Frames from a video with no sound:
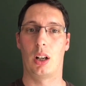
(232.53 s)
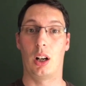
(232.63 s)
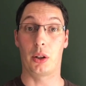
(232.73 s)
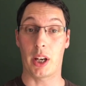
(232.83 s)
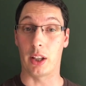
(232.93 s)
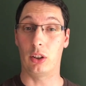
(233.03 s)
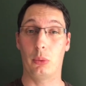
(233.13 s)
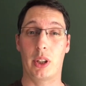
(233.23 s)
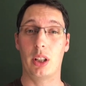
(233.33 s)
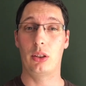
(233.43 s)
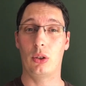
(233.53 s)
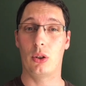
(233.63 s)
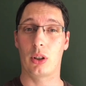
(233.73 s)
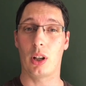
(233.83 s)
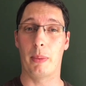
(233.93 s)
Okay, so we're going to
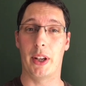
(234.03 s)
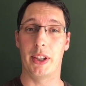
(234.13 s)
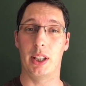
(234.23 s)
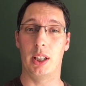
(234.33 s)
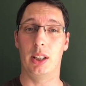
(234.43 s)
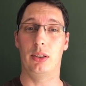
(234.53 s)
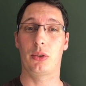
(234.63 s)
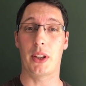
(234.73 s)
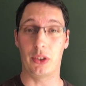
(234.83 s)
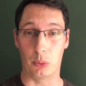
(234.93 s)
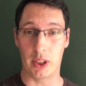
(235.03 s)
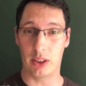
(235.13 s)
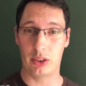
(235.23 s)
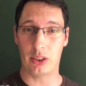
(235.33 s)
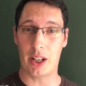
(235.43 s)
talk about the strengths and
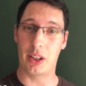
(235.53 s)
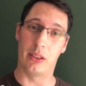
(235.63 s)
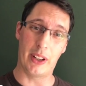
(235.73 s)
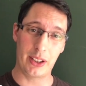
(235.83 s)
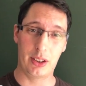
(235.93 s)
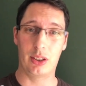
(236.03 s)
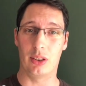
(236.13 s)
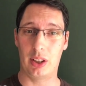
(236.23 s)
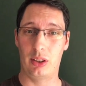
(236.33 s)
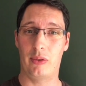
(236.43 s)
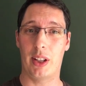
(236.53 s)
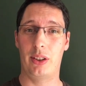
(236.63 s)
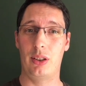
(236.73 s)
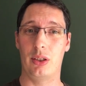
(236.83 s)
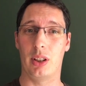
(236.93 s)
weaknesses now, the advantages and
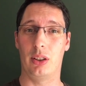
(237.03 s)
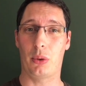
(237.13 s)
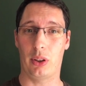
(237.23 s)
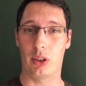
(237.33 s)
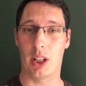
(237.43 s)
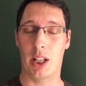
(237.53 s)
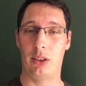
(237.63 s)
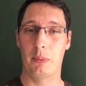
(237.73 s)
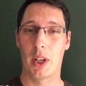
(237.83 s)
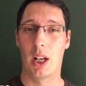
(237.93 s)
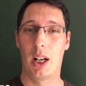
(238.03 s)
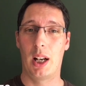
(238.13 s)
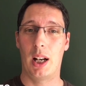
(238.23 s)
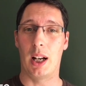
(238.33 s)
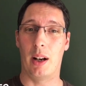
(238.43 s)
disadvantages of these questionnaires.
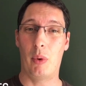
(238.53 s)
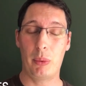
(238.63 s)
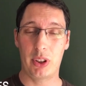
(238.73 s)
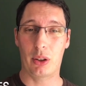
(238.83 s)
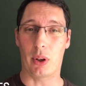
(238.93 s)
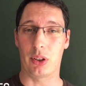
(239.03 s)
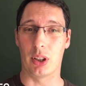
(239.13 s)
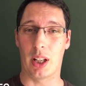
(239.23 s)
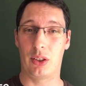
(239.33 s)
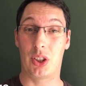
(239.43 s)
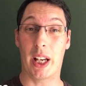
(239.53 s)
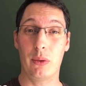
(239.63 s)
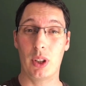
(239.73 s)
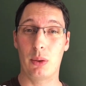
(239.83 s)
When we say questionnaires, generally